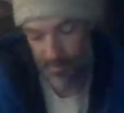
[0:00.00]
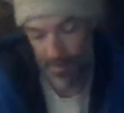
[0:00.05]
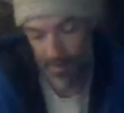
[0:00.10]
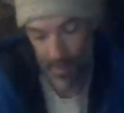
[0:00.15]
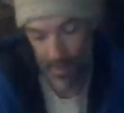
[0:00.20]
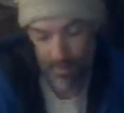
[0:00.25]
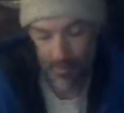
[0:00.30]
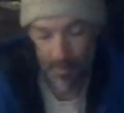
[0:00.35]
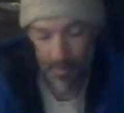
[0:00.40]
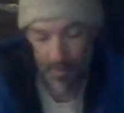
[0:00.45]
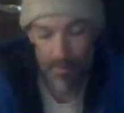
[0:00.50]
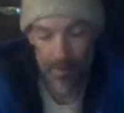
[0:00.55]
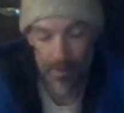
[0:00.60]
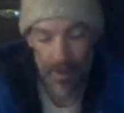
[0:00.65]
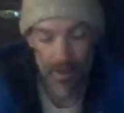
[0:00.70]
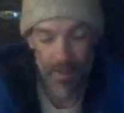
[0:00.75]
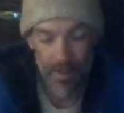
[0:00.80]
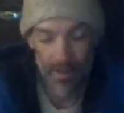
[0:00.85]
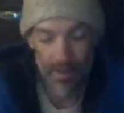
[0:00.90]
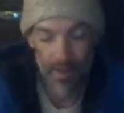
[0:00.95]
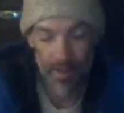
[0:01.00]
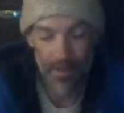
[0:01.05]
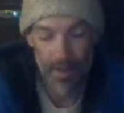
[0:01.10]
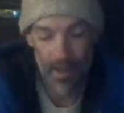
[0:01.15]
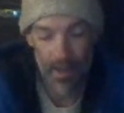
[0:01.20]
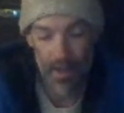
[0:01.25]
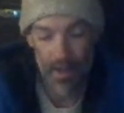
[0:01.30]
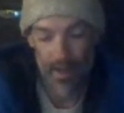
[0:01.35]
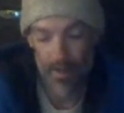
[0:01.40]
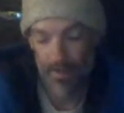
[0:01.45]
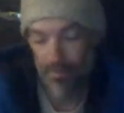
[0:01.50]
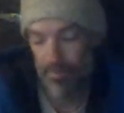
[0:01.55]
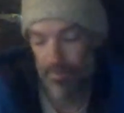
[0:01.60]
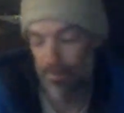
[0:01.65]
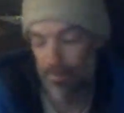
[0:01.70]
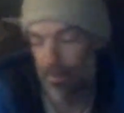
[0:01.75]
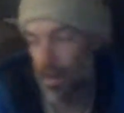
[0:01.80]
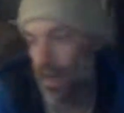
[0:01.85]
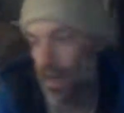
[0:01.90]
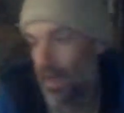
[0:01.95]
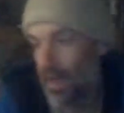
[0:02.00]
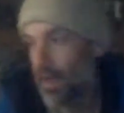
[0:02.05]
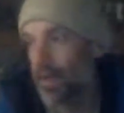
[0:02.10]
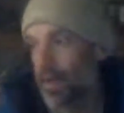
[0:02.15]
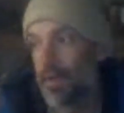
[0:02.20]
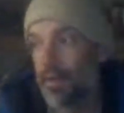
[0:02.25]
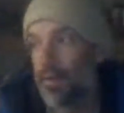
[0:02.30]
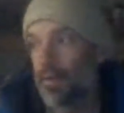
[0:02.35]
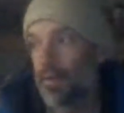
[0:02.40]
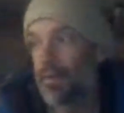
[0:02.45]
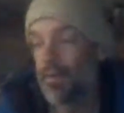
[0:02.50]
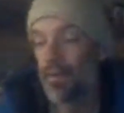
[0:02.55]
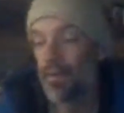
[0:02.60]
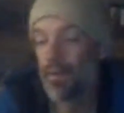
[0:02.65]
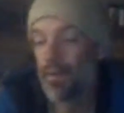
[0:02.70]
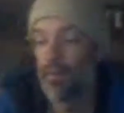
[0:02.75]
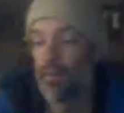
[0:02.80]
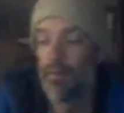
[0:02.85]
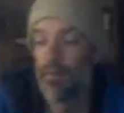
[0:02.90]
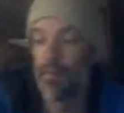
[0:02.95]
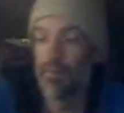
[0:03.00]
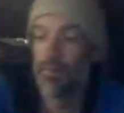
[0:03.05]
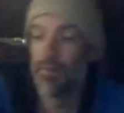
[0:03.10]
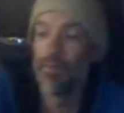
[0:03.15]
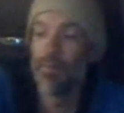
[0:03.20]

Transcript: I remember I did not buy any of this stuff.